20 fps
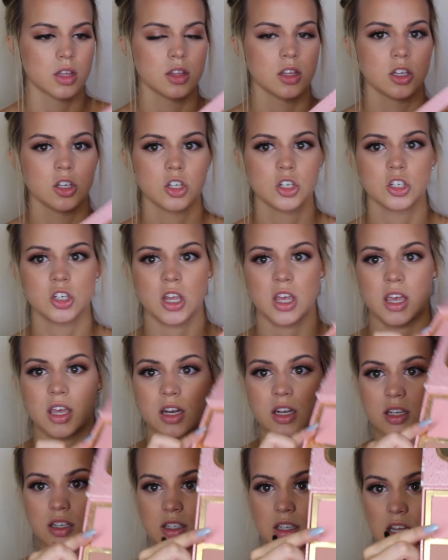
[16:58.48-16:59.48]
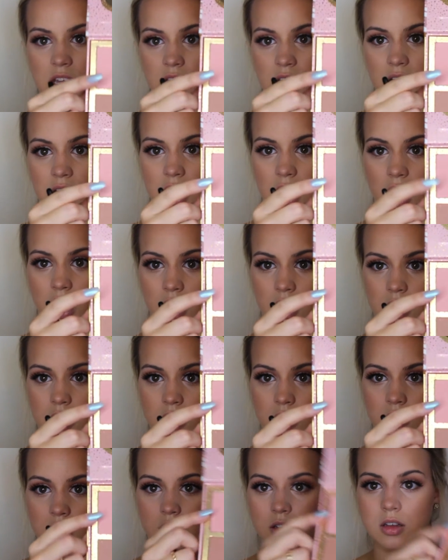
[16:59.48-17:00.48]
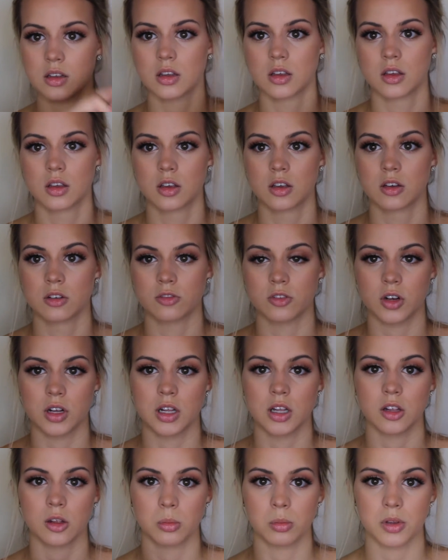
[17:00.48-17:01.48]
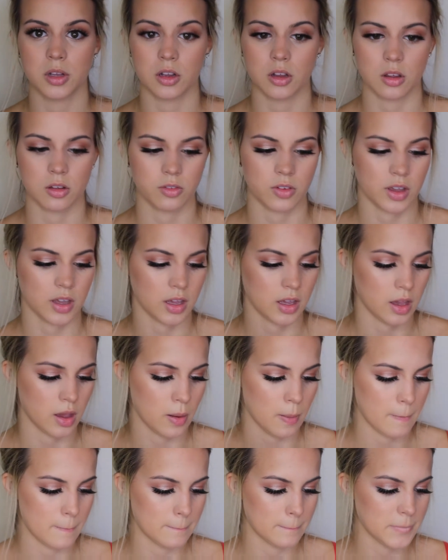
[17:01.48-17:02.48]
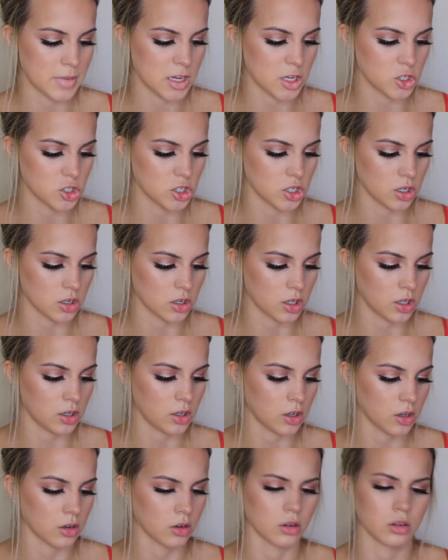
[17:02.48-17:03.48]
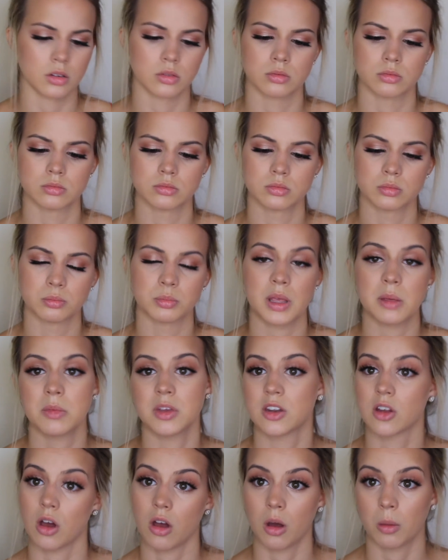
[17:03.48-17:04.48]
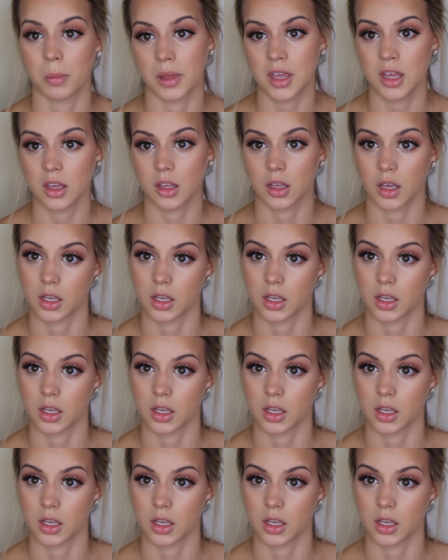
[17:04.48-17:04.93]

this shade Dandelion for a little bit of a peachy or baby doll pink,